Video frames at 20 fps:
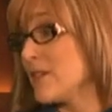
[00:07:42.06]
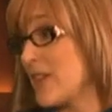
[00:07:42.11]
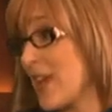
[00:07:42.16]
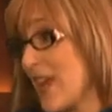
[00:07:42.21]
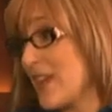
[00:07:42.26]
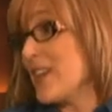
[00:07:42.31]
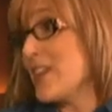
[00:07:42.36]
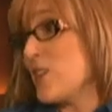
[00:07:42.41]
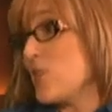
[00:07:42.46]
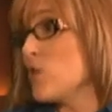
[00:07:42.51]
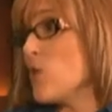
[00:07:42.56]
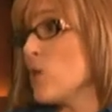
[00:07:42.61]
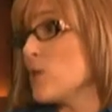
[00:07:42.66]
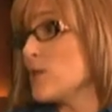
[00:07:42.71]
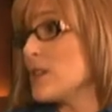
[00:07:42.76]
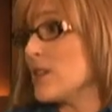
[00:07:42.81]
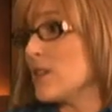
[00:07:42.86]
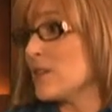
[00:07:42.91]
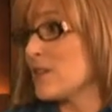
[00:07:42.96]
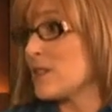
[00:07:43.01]
Canada
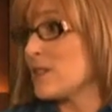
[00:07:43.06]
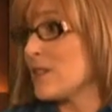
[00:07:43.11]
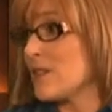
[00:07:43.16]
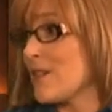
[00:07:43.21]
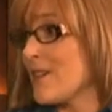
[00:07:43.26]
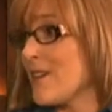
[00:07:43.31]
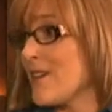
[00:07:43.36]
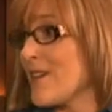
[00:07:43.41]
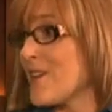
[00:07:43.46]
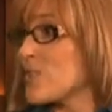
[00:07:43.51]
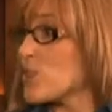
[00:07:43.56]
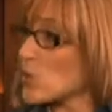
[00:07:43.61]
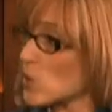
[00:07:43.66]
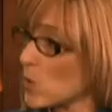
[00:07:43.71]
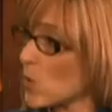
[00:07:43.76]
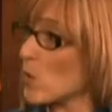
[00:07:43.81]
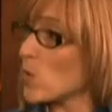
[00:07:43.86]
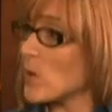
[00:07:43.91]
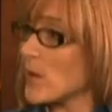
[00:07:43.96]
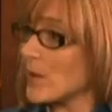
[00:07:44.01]
knows this.
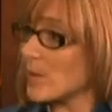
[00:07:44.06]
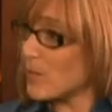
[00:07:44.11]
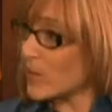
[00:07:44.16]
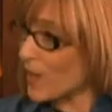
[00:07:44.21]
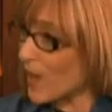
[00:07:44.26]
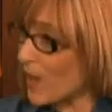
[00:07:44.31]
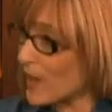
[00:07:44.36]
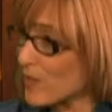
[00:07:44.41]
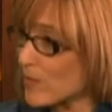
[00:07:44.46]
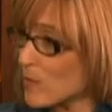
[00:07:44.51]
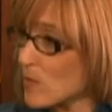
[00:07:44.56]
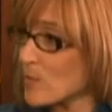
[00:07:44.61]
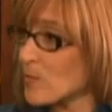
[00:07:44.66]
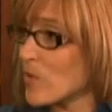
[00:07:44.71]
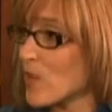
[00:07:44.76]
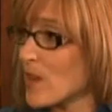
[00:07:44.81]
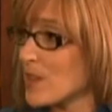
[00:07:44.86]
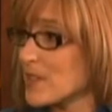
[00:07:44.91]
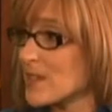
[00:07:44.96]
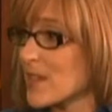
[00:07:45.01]
So we apply through the
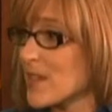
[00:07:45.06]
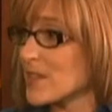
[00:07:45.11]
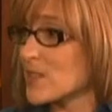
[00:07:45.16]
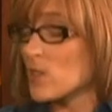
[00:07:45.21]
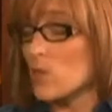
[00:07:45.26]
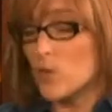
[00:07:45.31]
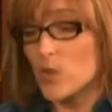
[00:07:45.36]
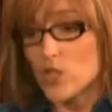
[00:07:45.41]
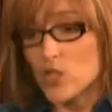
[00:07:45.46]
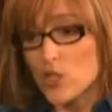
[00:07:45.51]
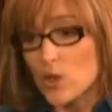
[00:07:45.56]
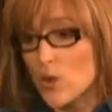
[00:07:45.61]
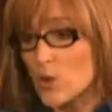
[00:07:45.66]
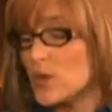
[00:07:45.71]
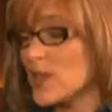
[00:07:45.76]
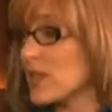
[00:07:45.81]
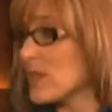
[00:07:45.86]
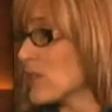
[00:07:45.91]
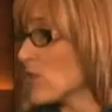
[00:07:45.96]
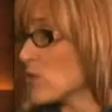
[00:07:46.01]
process. We show
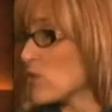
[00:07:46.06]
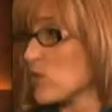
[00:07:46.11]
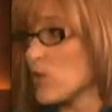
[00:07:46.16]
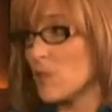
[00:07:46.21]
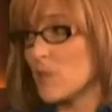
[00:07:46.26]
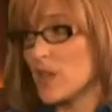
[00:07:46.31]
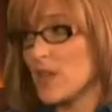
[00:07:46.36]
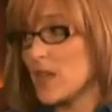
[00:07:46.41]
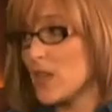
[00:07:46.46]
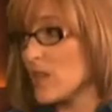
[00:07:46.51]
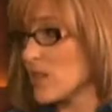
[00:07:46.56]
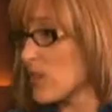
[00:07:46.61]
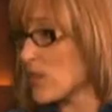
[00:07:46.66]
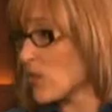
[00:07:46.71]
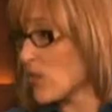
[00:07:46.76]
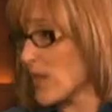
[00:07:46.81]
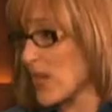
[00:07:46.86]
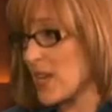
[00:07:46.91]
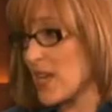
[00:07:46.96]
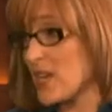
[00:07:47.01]
that there's nobody
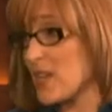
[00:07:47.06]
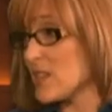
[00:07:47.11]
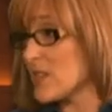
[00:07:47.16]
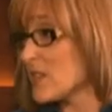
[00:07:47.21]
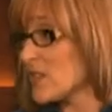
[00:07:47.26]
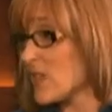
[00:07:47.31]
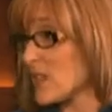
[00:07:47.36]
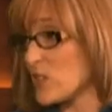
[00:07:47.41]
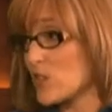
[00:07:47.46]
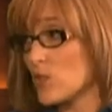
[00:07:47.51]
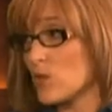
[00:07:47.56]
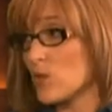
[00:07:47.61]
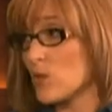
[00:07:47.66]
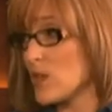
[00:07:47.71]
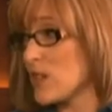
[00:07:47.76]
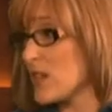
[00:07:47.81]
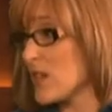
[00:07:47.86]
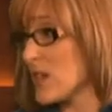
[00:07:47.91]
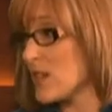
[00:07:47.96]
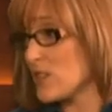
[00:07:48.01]
other Canadians. It takes
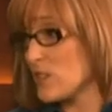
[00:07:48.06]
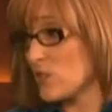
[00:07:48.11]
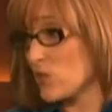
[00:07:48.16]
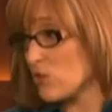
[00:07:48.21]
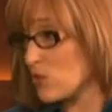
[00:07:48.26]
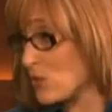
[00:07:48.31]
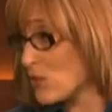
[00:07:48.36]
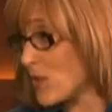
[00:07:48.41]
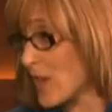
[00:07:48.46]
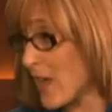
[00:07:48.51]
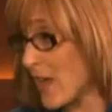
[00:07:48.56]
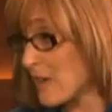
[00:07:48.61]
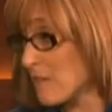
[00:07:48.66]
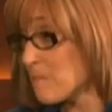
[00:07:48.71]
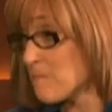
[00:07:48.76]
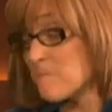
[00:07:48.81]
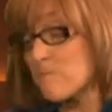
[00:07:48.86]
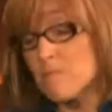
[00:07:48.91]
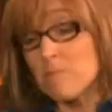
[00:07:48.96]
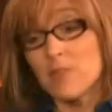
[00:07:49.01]
30 days to do that.
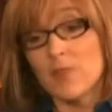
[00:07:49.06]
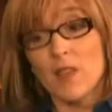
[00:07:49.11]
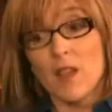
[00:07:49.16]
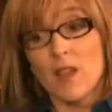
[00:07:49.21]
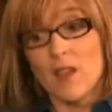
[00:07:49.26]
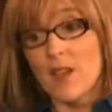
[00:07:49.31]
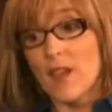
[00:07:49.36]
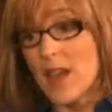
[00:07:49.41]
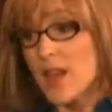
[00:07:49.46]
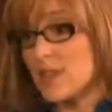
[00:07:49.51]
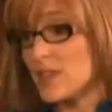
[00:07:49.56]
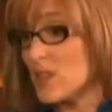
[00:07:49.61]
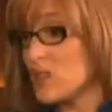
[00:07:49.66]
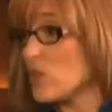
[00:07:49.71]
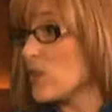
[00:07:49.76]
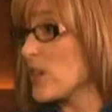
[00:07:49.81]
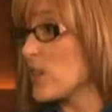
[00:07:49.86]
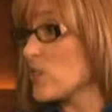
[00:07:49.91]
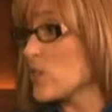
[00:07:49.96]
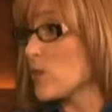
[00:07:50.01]
And then
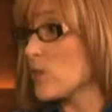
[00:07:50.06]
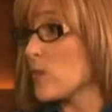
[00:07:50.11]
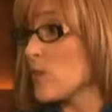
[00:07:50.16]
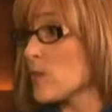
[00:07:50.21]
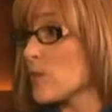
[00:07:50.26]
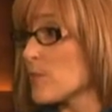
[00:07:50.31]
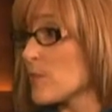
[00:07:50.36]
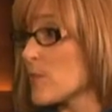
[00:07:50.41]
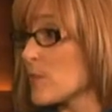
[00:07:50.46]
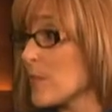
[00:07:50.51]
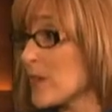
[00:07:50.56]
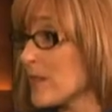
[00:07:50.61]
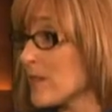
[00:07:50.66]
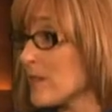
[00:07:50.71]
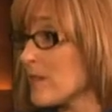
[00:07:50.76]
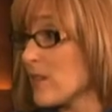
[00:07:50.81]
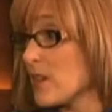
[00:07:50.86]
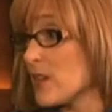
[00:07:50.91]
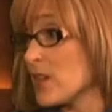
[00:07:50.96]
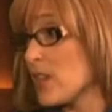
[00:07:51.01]
you get your work
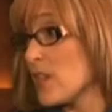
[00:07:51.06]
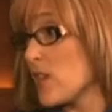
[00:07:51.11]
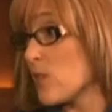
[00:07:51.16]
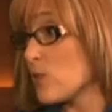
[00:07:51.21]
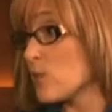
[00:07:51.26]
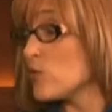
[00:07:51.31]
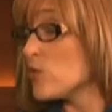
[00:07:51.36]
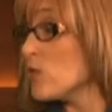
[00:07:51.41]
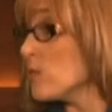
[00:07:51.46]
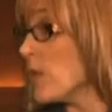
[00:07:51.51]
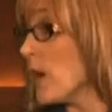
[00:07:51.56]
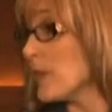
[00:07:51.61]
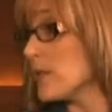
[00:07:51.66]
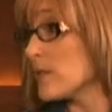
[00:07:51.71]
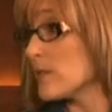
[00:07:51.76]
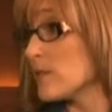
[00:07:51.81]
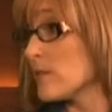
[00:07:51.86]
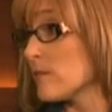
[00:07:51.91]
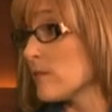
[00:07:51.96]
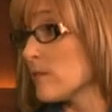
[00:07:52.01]
permit in another 2
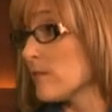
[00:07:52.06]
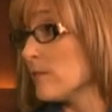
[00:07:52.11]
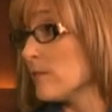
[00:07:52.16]
months.